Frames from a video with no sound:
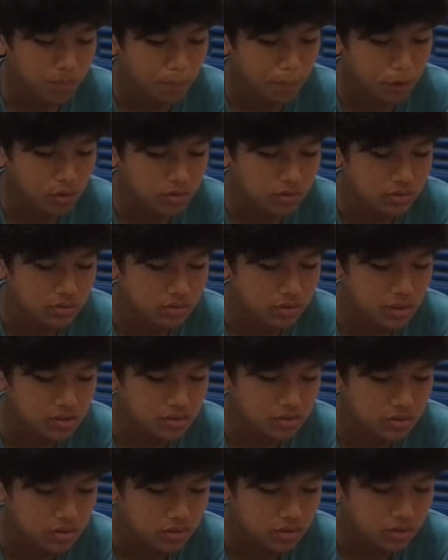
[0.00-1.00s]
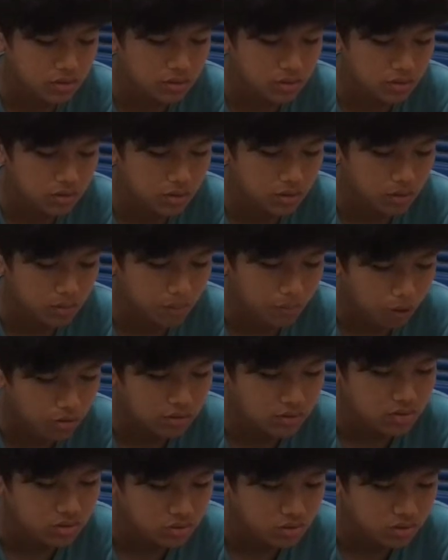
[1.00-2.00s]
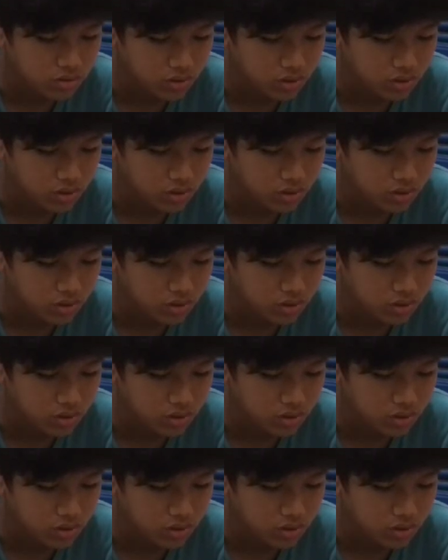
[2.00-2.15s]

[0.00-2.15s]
Pour the juice